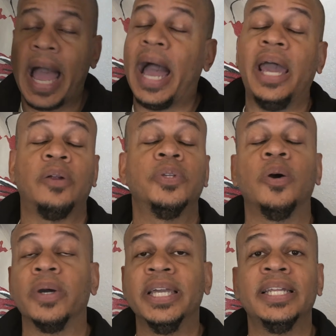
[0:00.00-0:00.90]
I don't
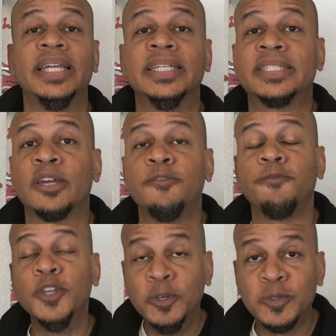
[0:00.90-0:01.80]
know. It is
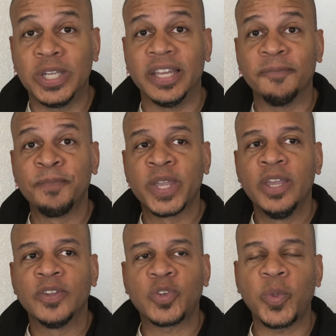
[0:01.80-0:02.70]
confusing.
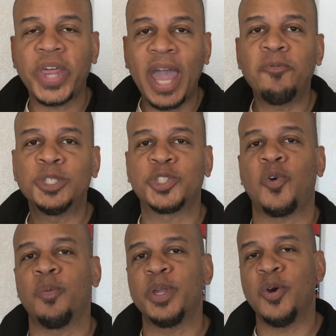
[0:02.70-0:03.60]
So that was throwing me